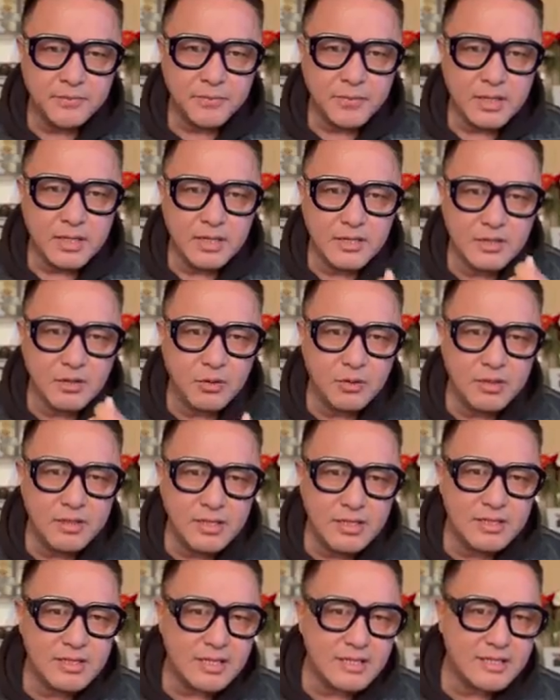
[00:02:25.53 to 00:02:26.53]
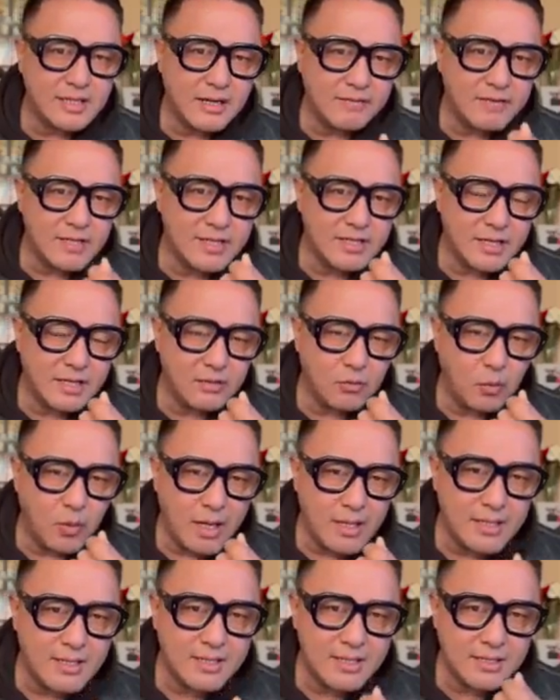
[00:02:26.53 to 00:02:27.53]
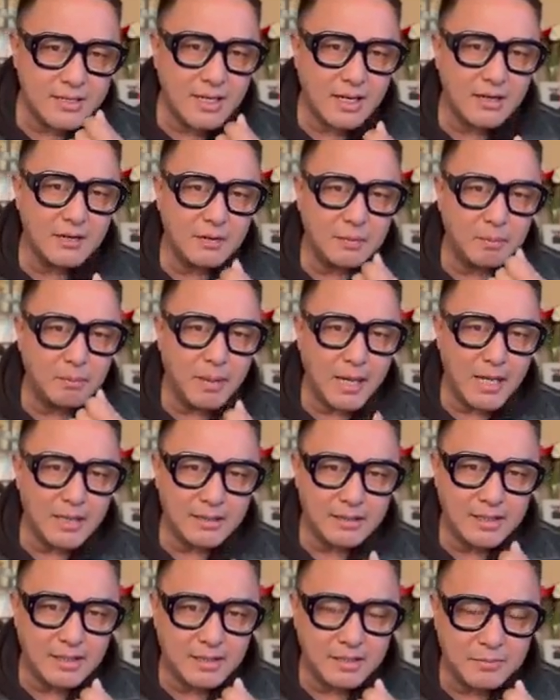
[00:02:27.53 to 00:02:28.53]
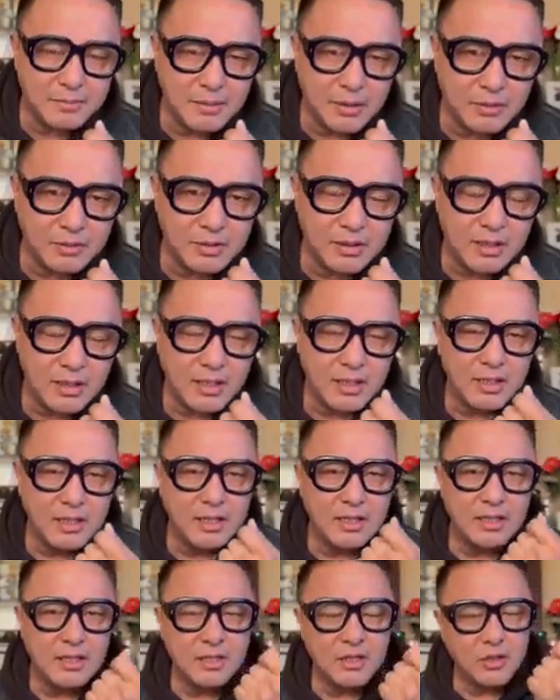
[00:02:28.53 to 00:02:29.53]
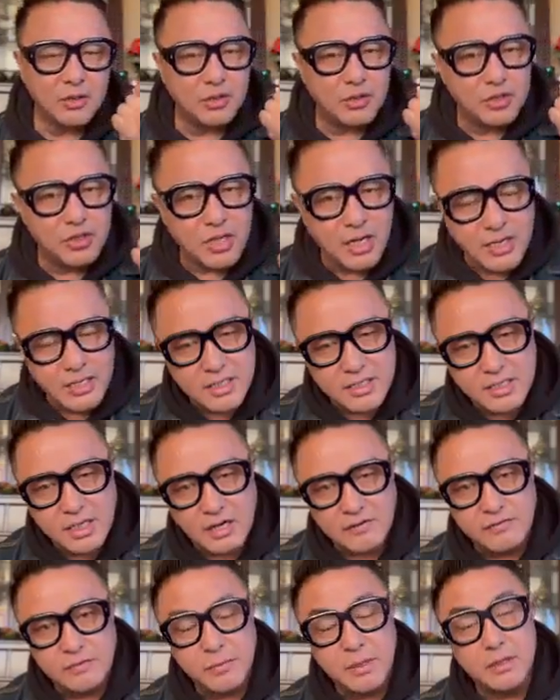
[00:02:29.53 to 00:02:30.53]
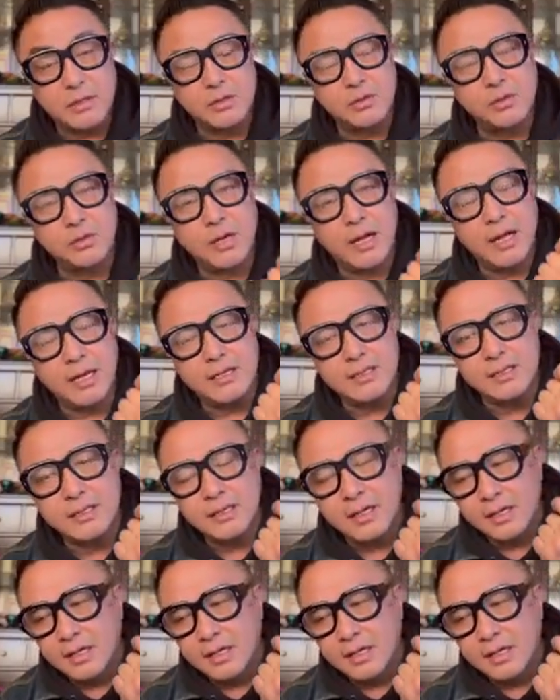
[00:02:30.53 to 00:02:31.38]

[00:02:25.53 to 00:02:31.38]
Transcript: His Holiness has never said one single bad thing about the Chinese government, who has